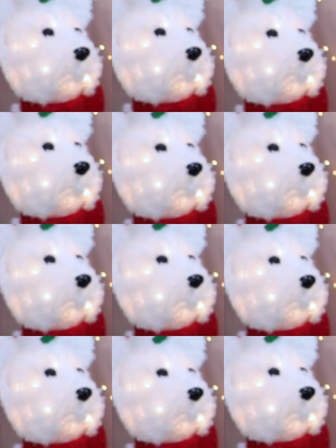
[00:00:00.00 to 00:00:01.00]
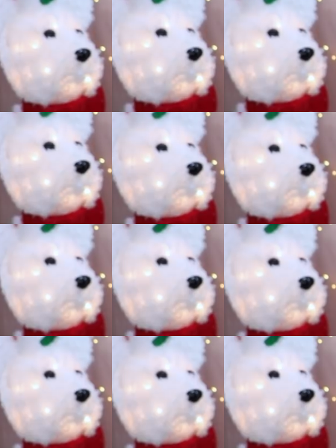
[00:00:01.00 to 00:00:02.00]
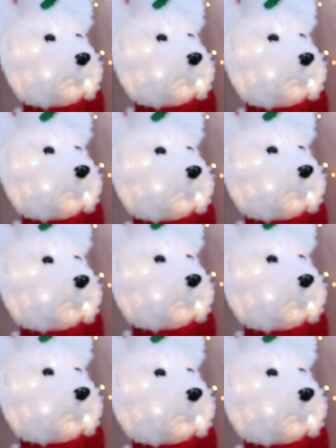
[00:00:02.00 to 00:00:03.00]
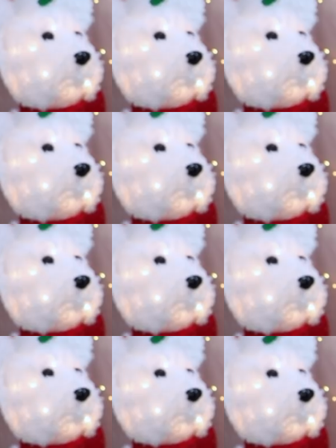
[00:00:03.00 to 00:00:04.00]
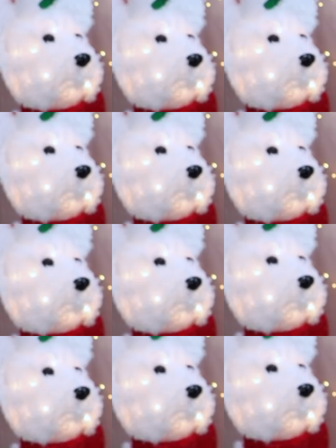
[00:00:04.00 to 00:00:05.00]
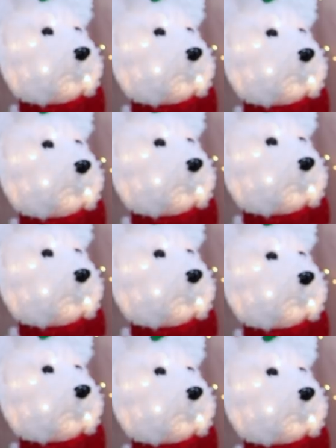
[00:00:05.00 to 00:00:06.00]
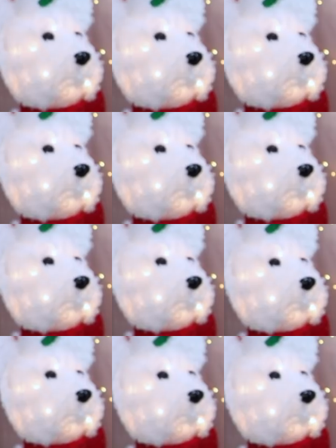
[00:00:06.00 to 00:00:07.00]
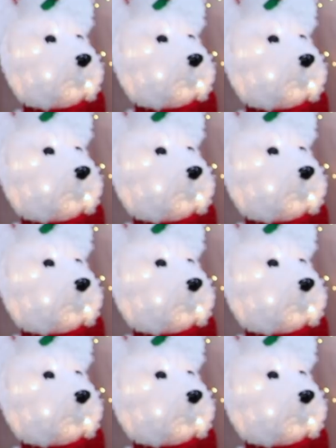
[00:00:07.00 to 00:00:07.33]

The person shown says nothing.